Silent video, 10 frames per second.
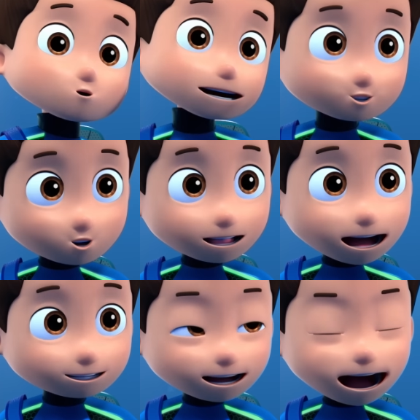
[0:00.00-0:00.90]
A creature
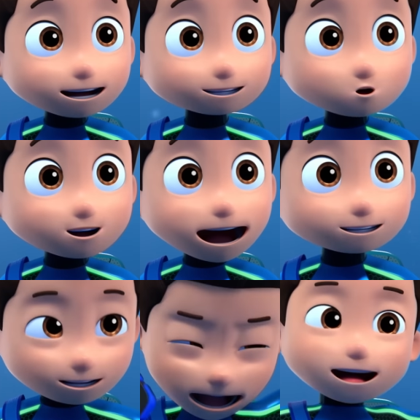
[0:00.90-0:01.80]
that size could
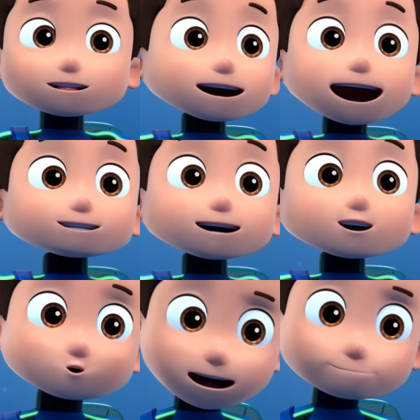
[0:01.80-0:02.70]
cause all
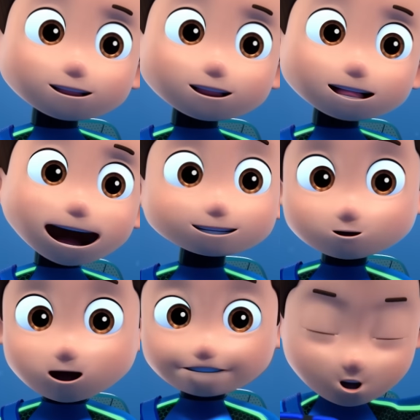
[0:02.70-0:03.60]
kinds of trouble.
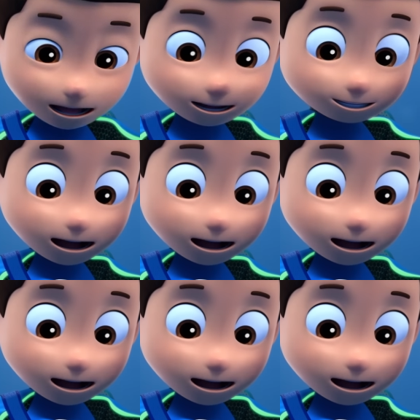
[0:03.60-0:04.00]
That's why for this